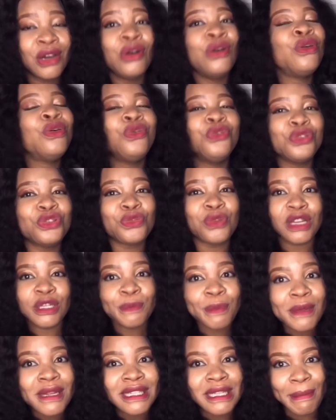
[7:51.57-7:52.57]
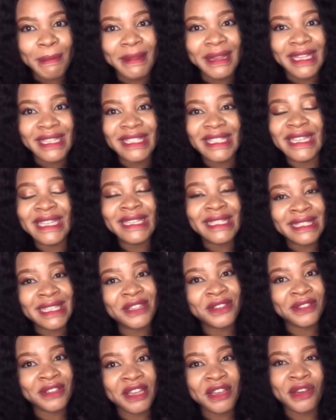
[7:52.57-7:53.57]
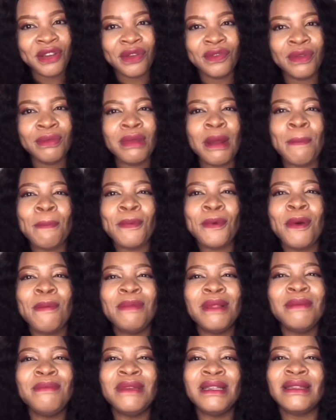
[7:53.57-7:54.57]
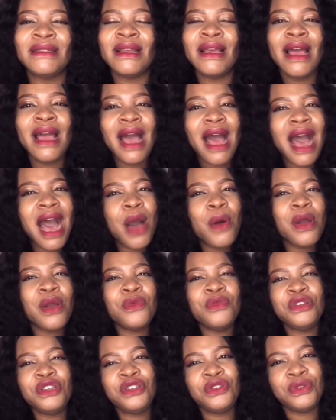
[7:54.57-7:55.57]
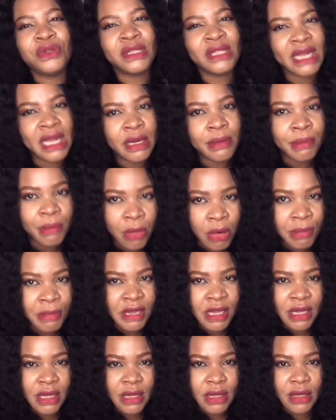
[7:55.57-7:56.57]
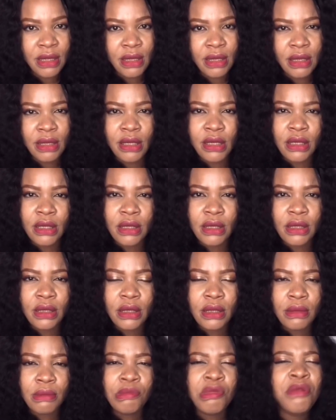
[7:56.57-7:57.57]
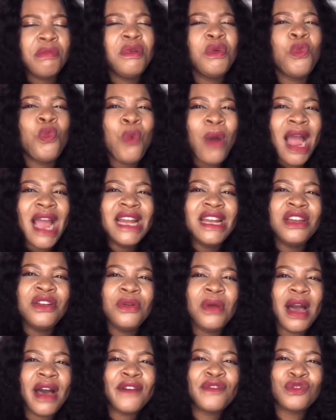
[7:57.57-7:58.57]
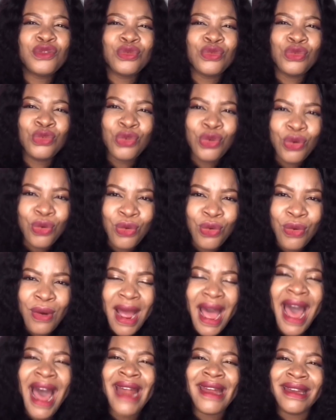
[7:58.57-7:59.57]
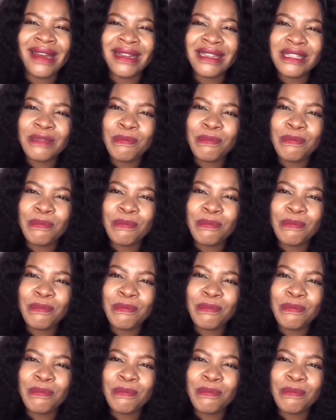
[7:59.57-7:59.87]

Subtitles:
whose responsibility is it to take care of them. Their problem is, how I wish you stayed, mommy. Mommy, why did you have to go at this